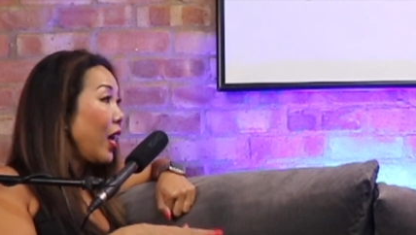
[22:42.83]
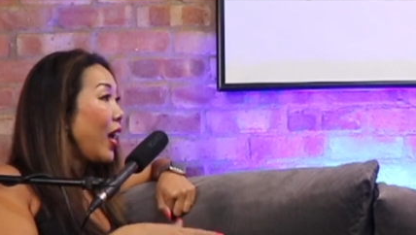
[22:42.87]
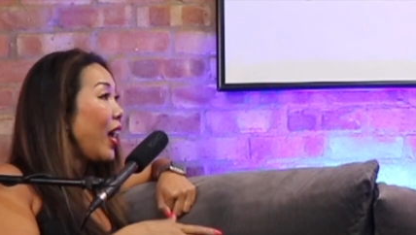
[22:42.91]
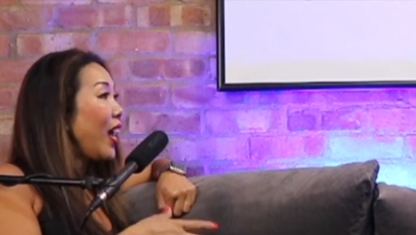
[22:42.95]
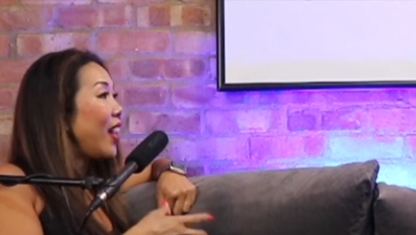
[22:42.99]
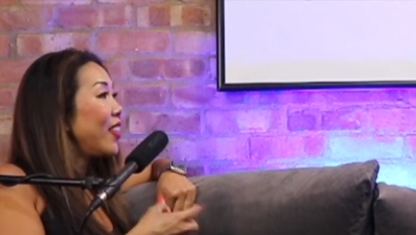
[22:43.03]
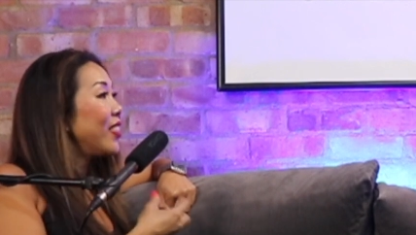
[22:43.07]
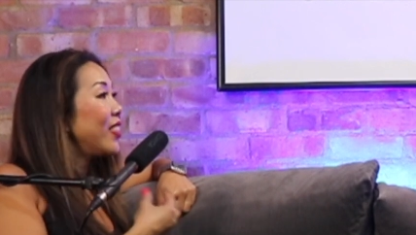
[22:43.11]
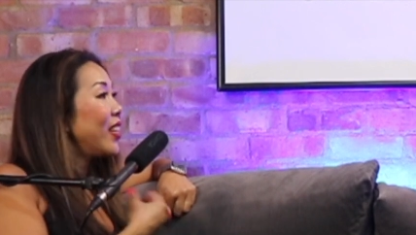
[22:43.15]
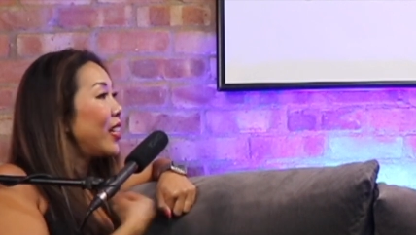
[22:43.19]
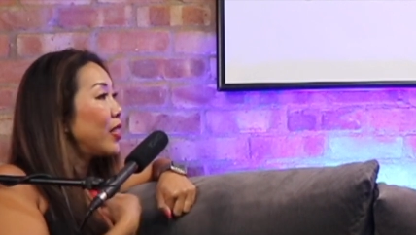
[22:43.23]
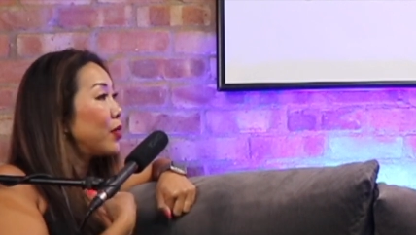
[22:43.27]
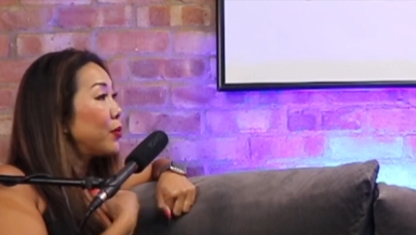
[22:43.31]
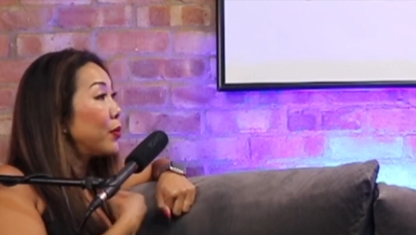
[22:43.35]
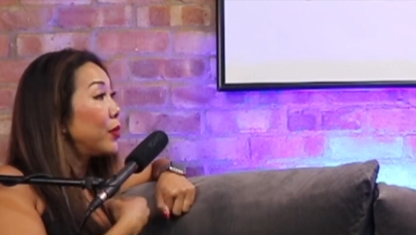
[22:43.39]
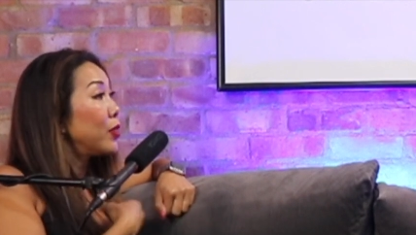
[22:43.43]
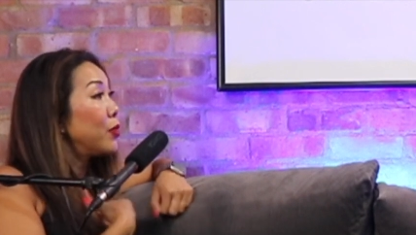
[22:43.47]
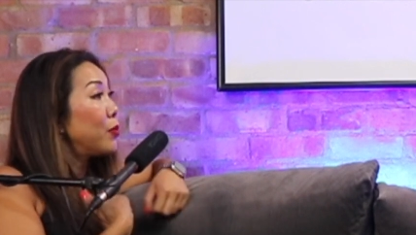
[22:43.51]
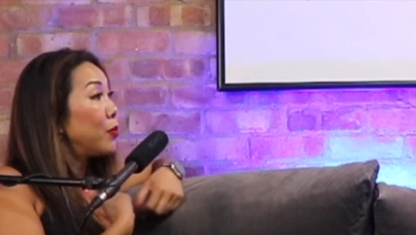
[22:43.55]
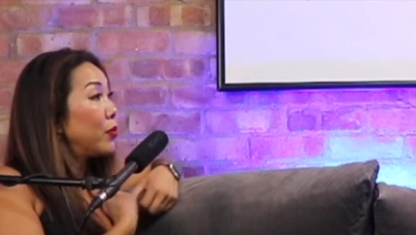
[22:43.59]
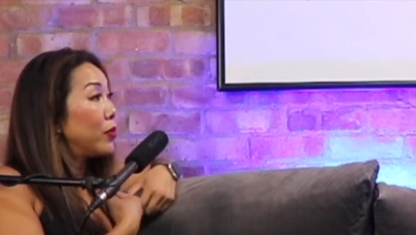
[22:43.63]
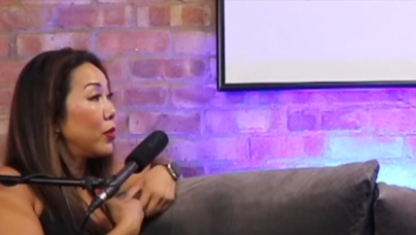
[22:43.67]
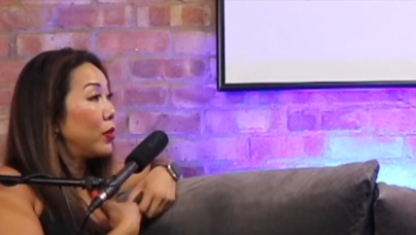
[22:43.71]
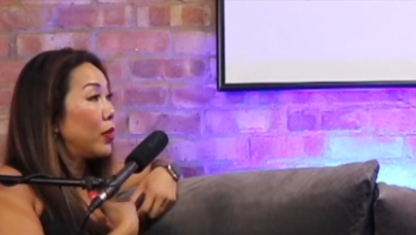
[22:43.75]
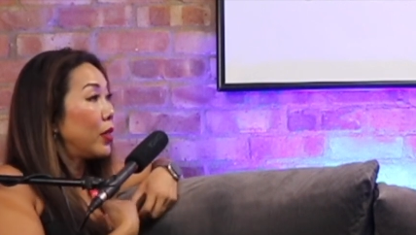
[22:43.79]
And that's
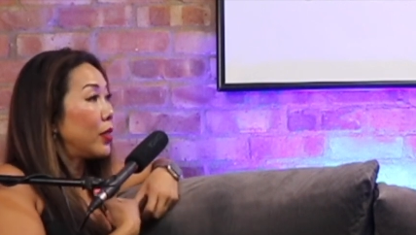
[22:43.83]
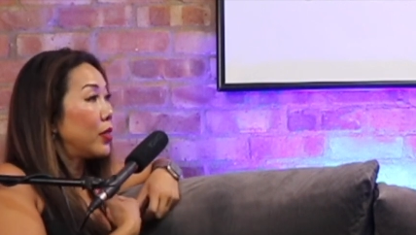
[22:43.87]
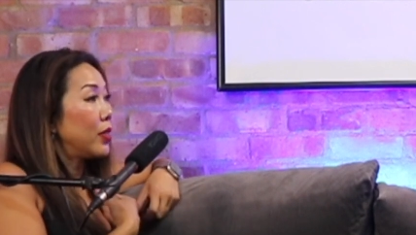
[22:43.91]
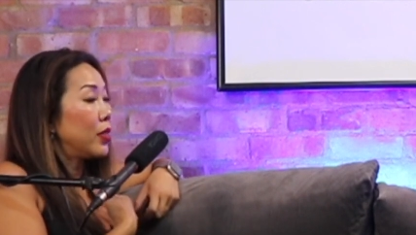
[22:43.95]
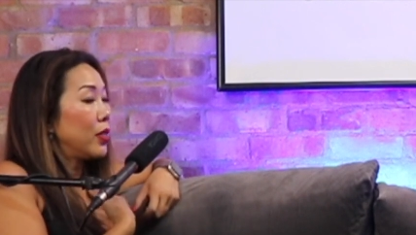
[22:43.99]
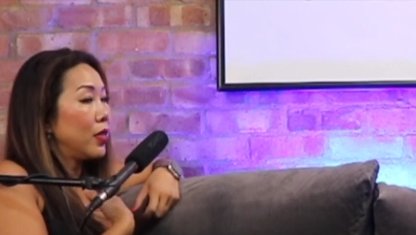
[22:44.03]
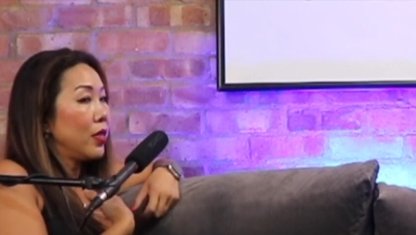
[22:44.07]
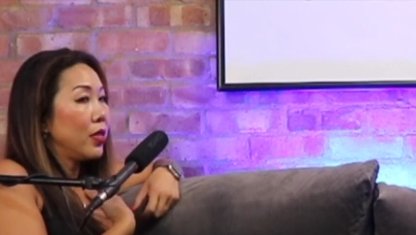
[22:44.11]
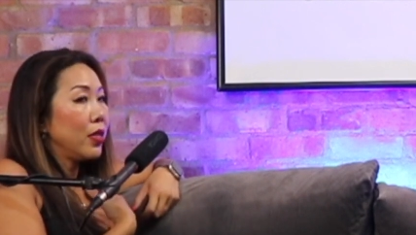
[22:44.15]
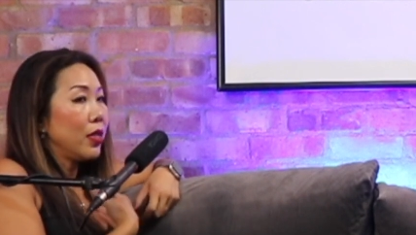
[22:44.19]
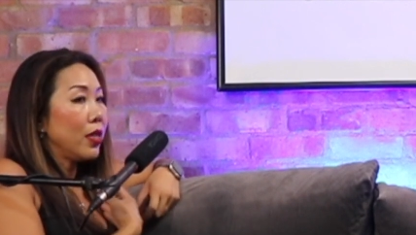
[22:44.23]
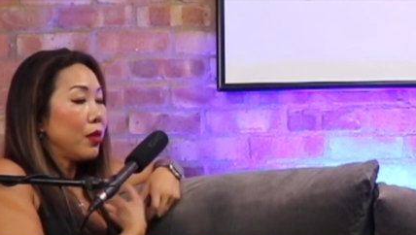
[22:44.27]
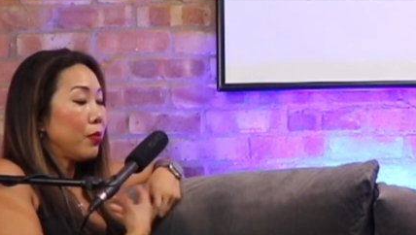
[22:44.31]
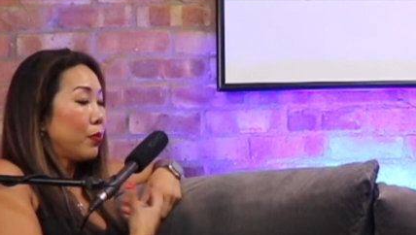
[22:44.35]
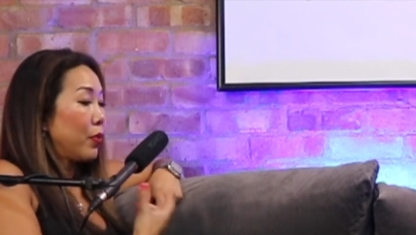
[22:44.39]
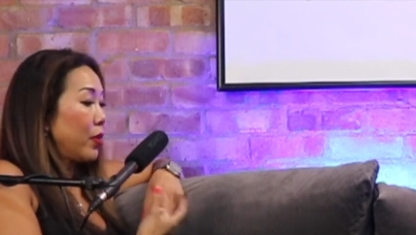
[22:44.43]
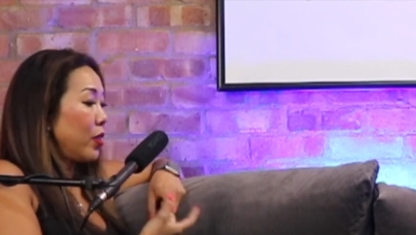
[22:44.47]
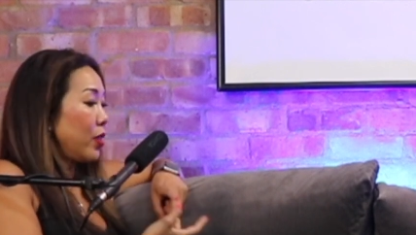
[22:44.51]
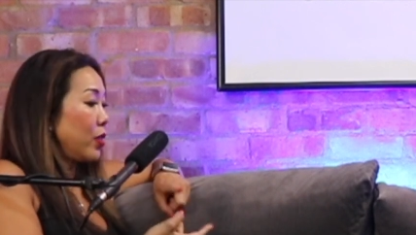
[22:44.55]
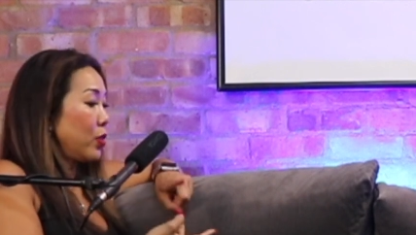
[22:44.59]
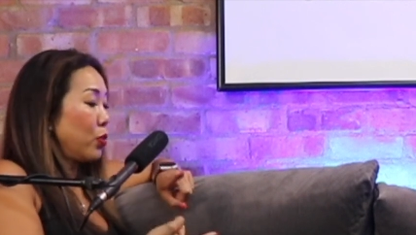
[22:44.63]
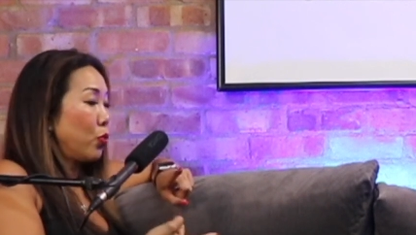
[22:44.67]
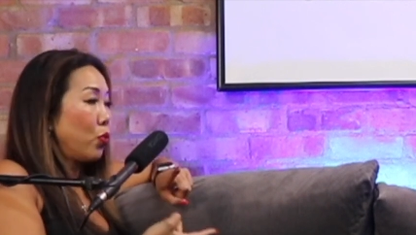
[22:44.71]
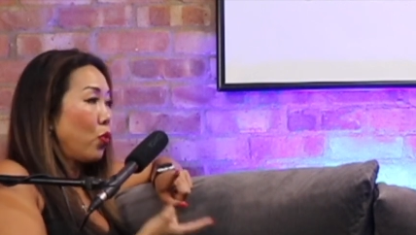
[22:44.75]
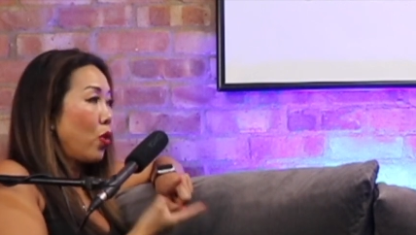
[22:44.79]
when they see it,
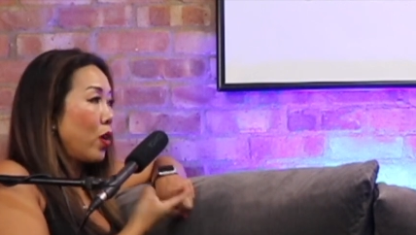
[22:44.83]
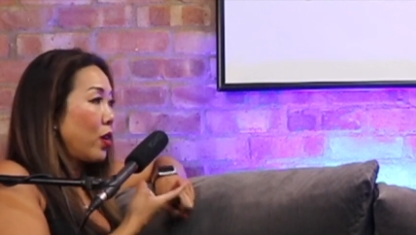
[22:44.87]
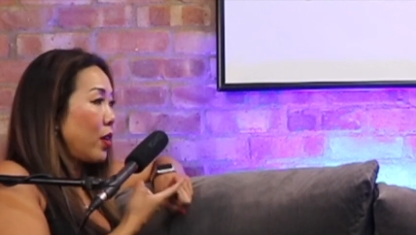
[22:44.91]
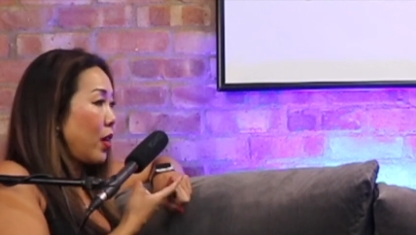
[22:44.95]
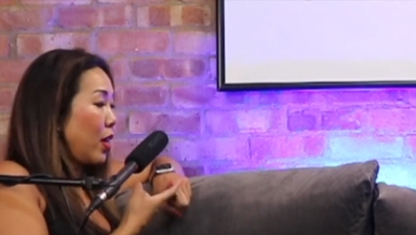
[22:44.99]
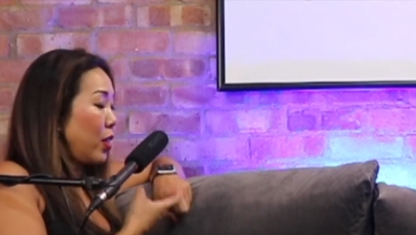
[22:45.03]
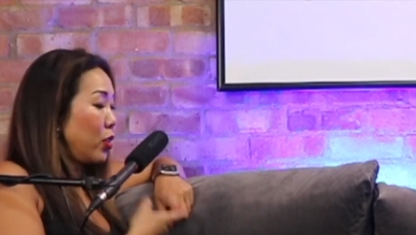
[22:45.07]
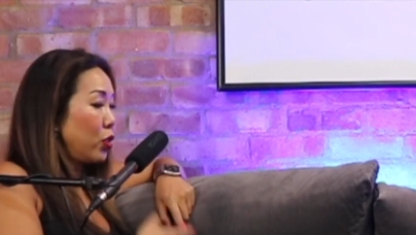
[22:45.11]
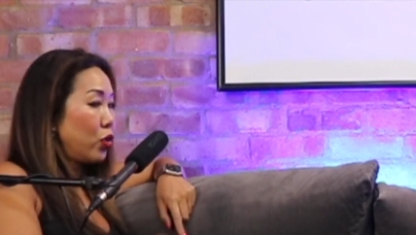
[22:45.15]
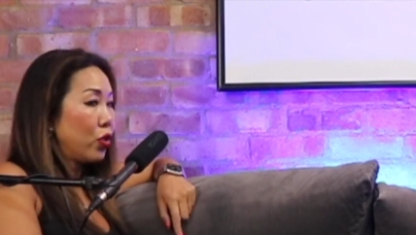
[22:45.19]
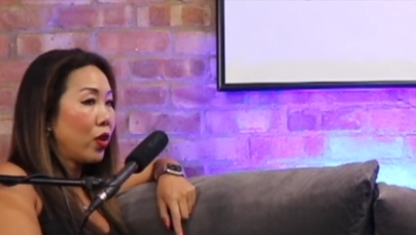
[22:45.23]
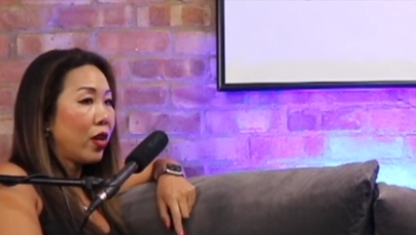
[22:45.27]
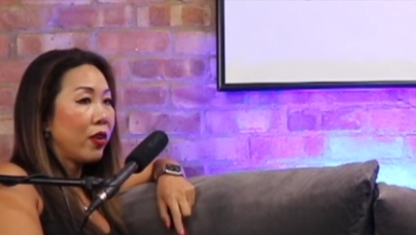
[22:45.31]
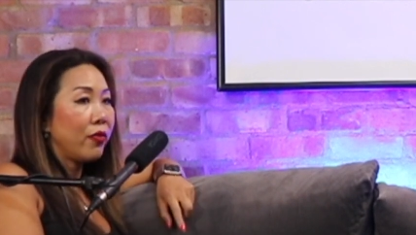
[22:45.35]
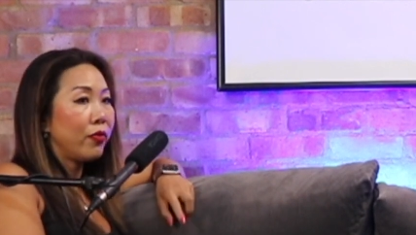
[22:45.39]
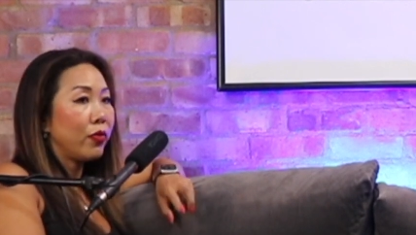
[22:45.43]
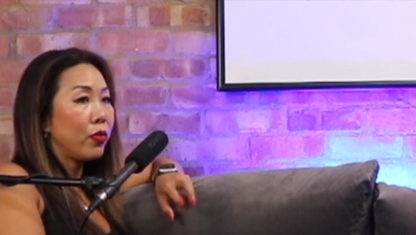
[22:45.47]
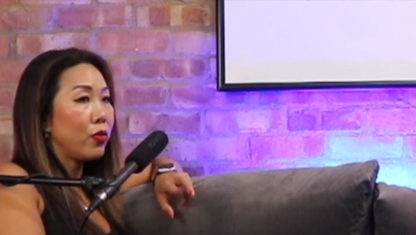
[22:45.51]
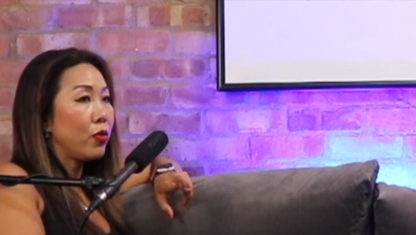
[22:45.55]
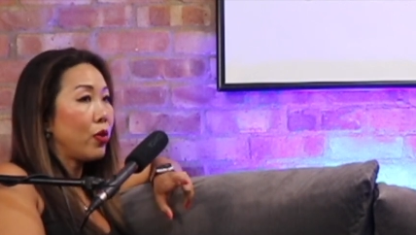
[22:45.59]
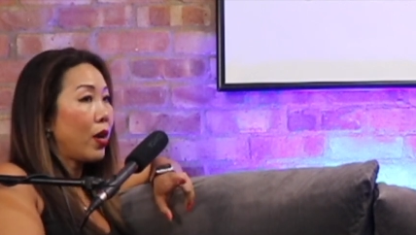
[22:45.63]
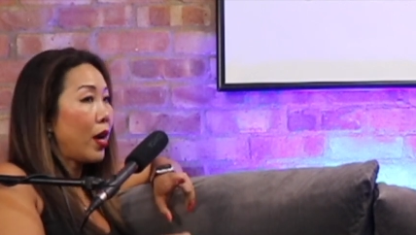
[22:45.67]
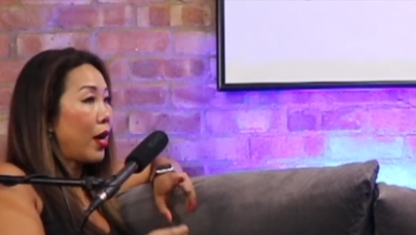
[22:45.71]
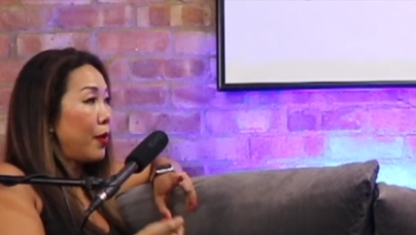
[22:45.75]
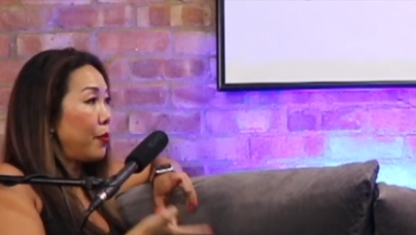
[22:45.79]
because one, I
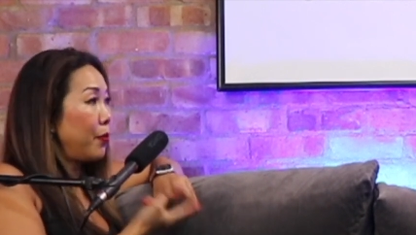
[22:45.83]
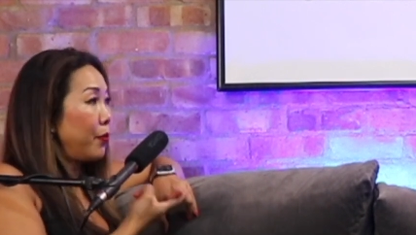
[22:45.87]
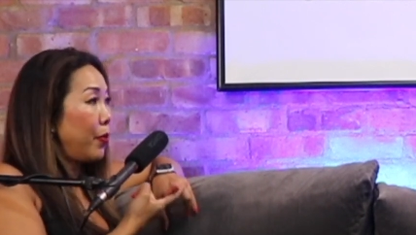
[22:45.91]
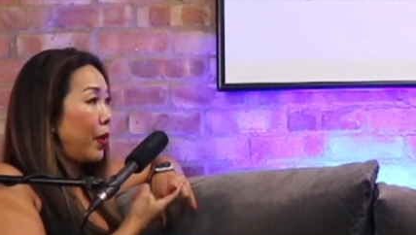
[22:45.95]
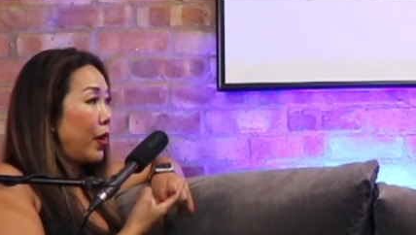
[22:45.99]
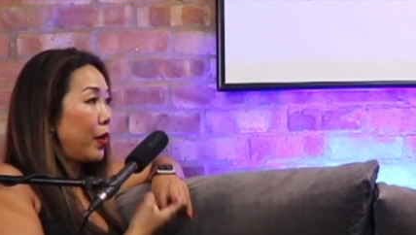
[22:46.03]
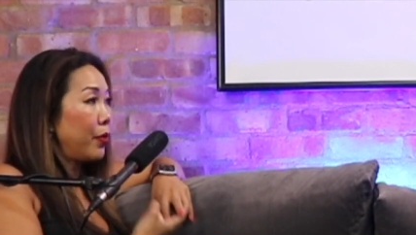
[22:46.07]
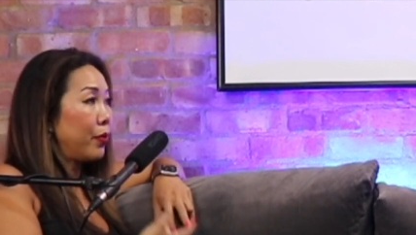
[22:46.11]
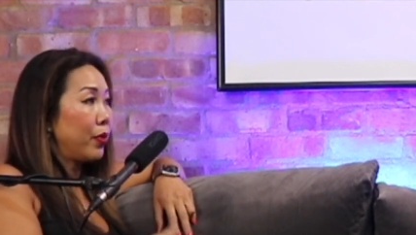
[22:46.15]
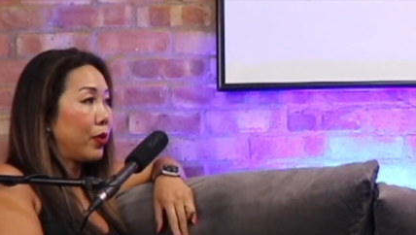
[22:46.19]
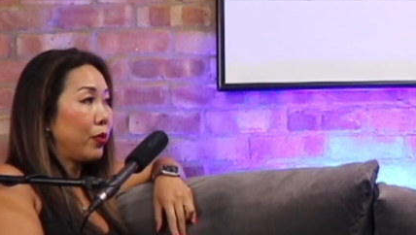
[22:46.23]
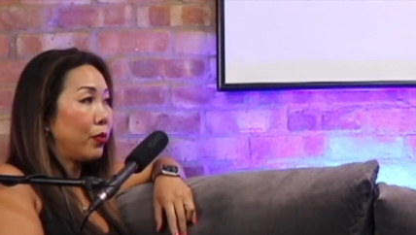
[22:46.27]
travel, I buy what